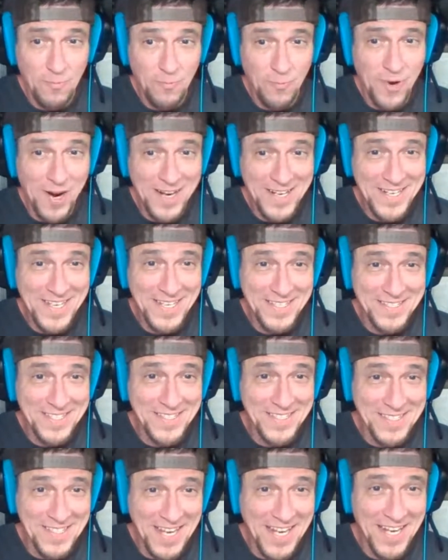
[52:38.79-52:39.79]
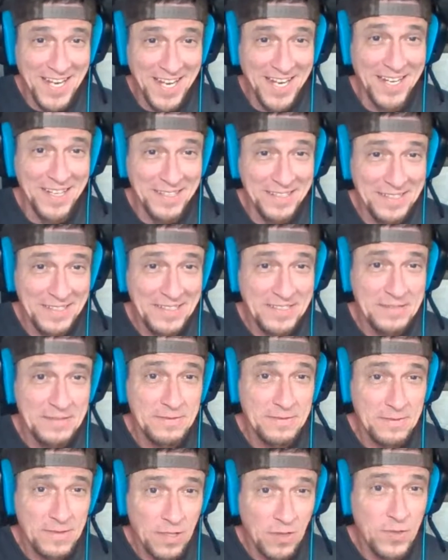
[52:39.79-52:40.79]
why not just say, hey,
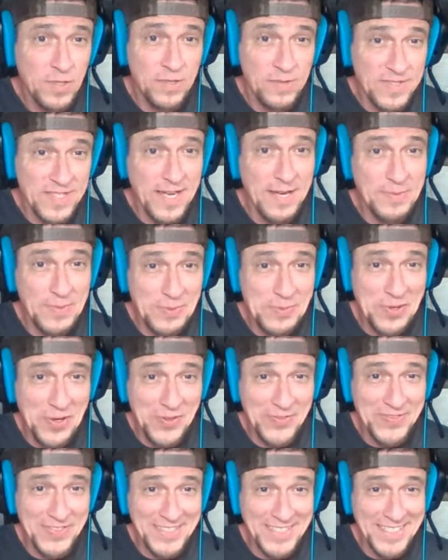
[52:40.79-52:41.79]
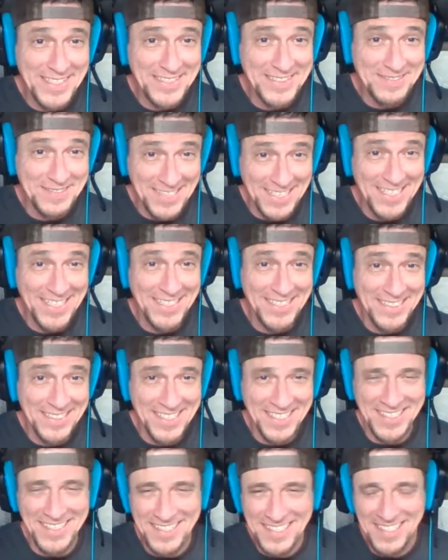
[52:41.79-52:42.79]
don't use ibuprofen then, right?
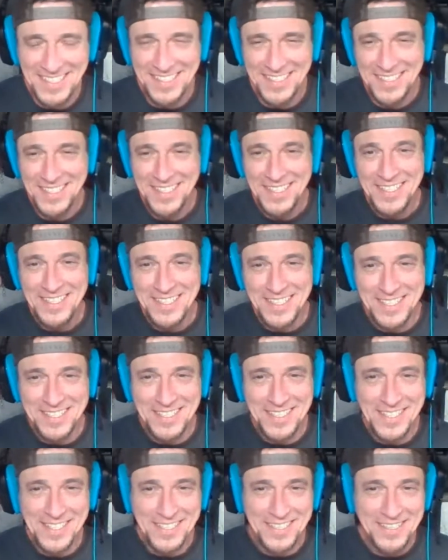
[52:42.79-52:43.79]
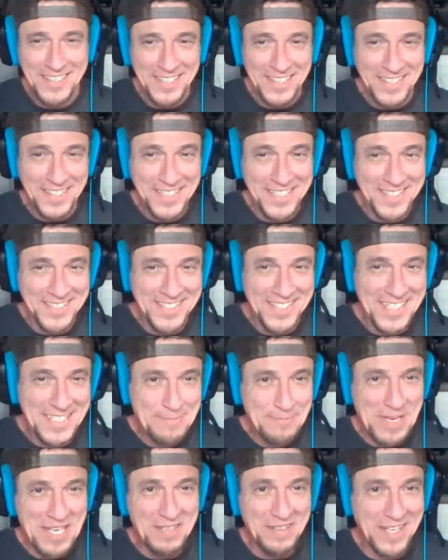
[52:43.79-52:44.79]
It could
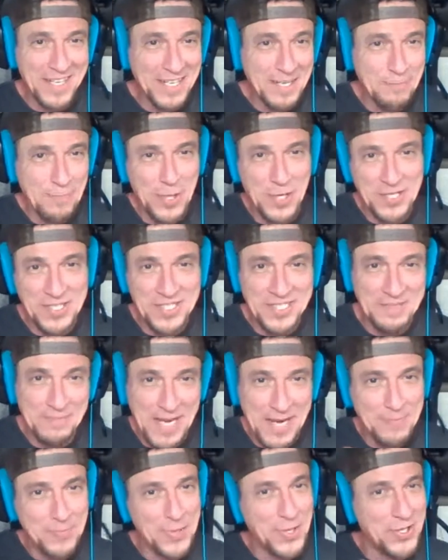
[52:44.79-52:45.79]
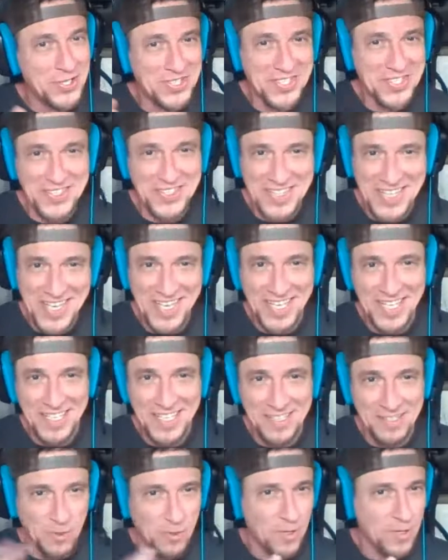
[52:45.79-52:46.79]
just be like a person by person
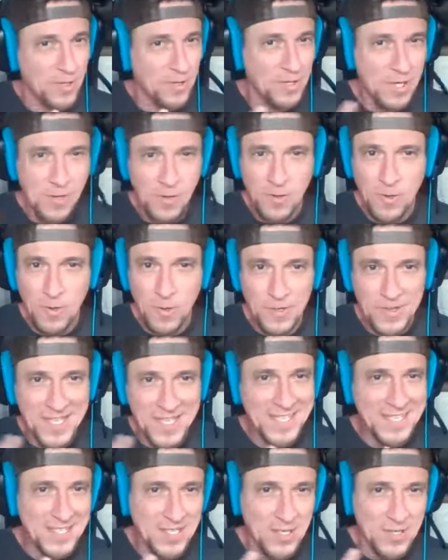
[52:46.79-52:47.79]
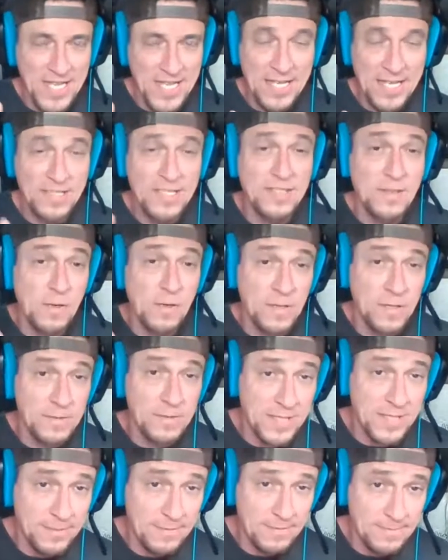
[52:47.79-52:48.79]
thing, or this or that. Just don't
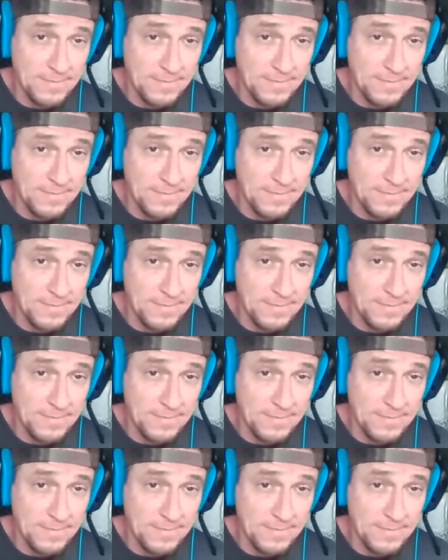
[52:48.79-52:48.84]
use it.